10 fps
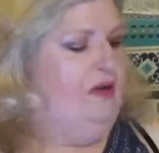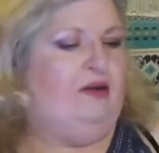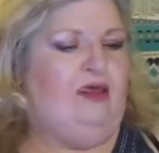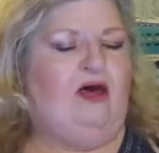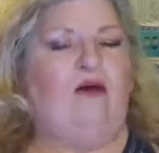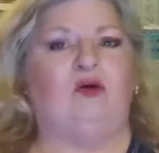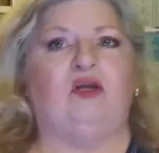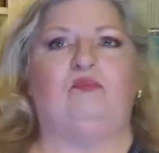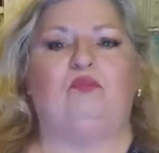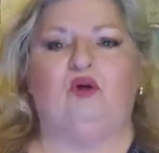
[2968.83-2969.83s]
Now I'm
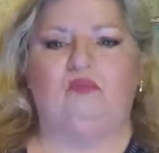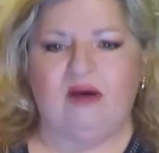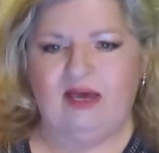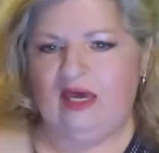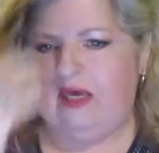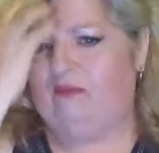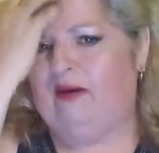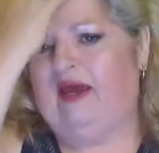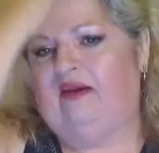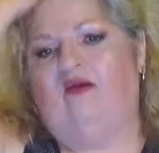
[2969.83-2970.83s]
going to put my
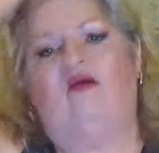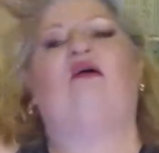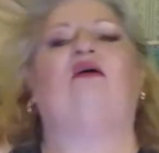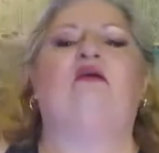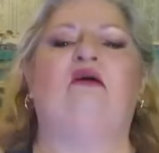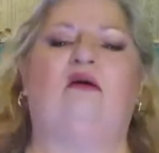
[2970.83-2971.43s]
headband on.